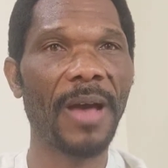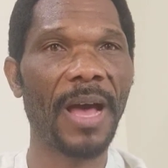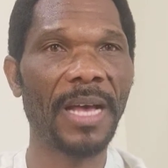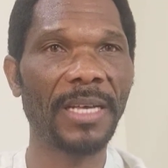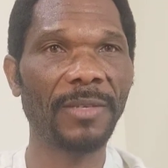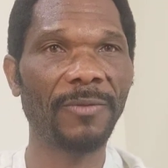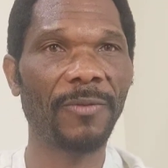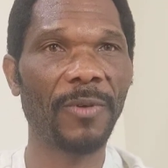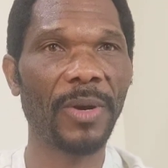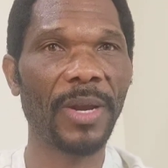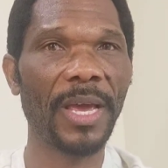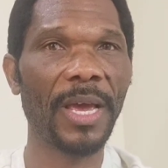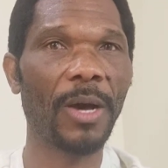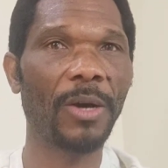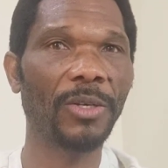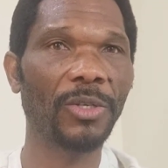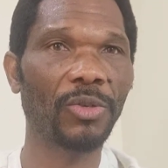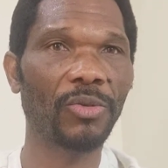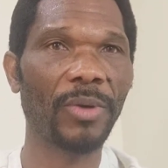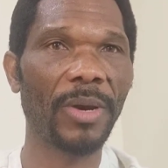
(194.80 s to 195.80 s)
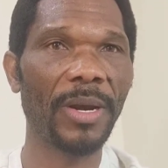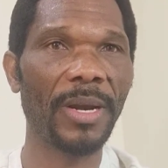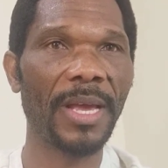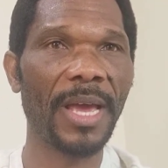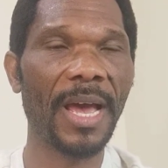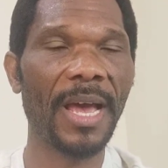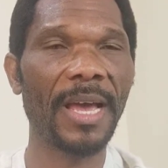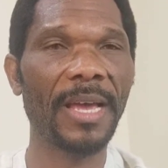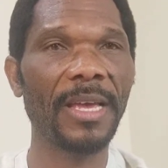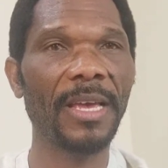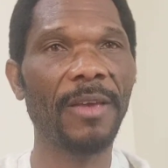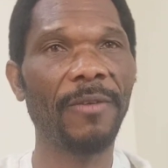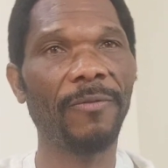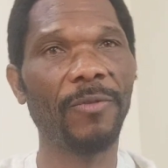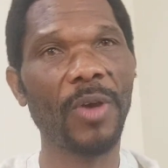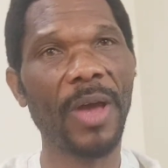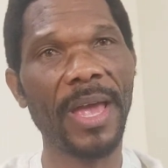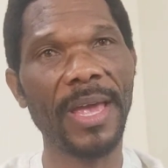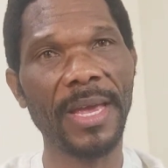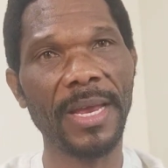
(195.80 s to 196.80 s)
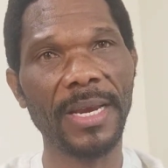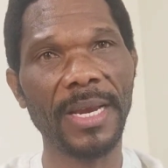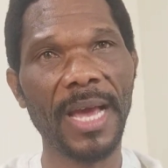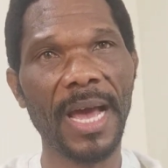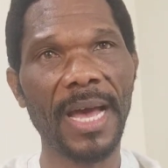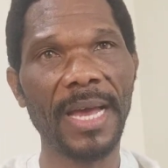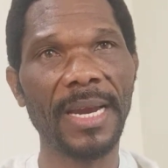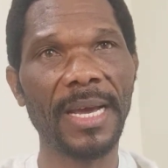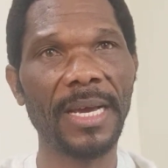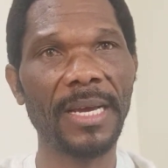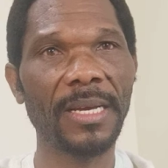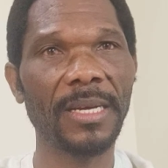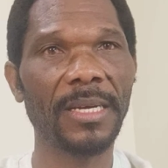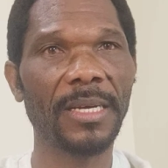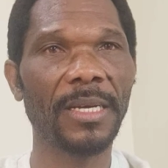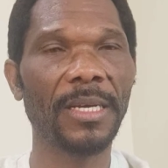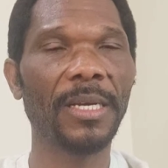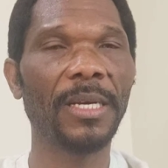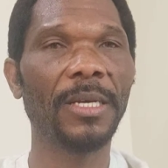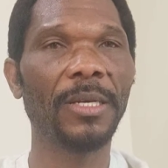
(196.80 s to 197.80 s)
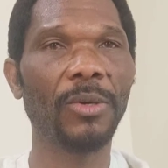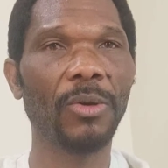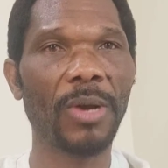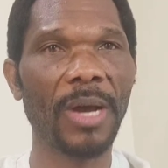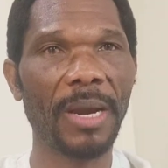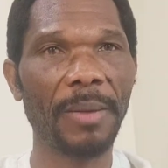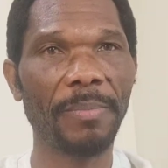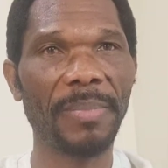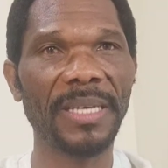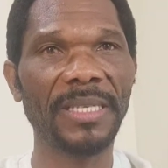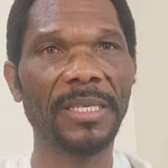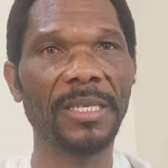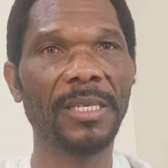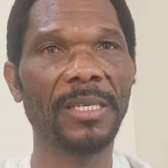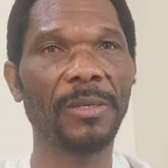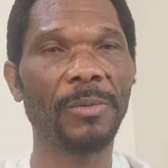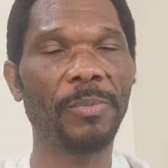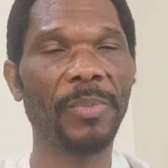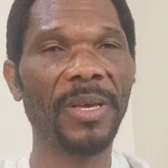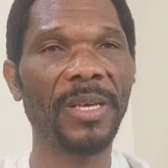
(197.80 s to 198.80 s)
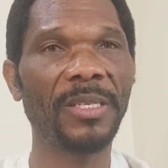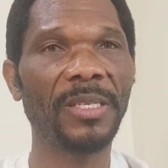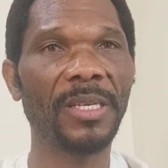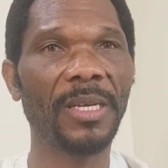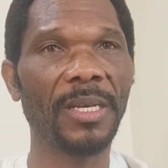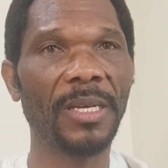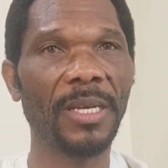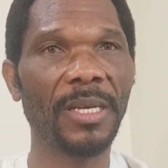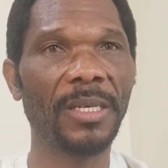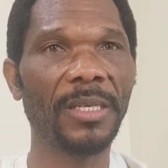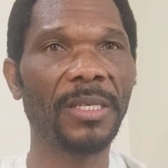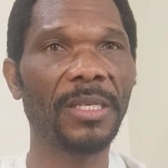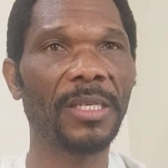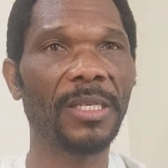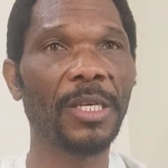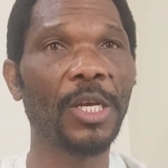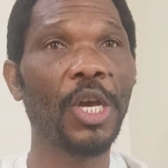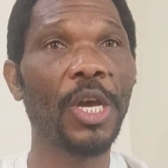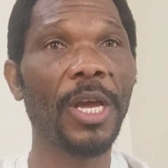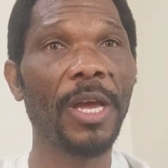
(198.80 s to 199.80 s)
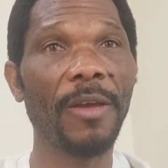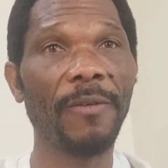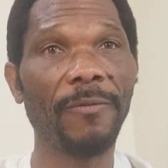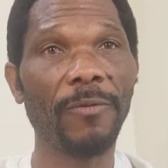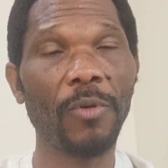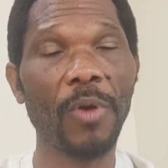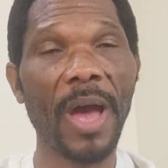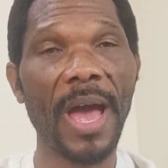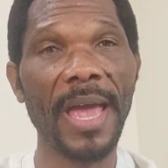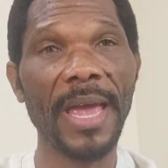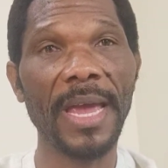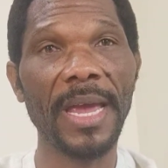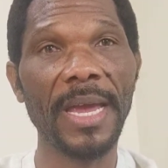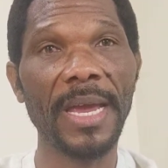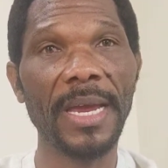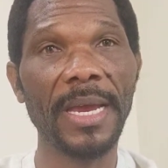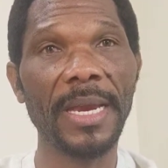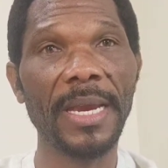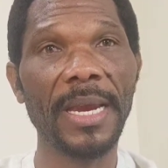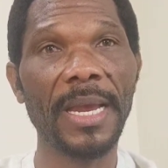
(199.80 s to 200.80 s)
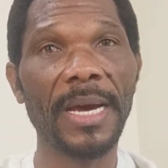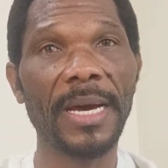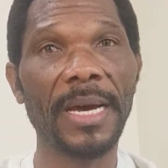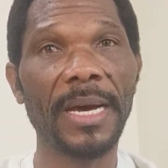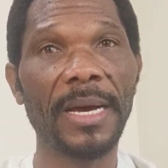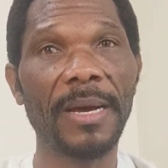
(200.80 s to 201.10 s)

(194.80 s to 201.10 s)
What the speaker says: as for the Australia, if you are in Ghana, you can participate in it. If you are in